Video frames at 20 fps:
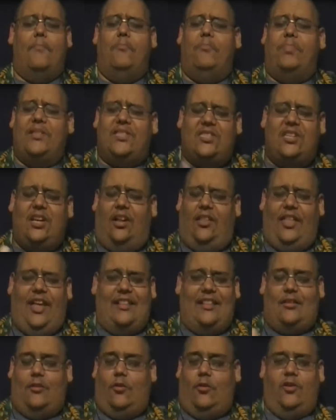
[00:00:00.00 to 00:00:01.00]
But still,
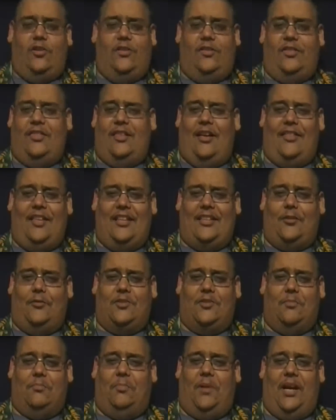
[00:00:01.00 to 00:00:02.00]
that
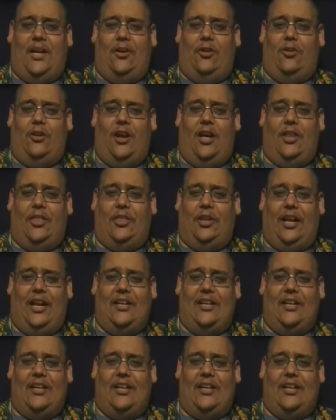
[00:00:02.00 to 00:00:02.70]
was a minor nothing.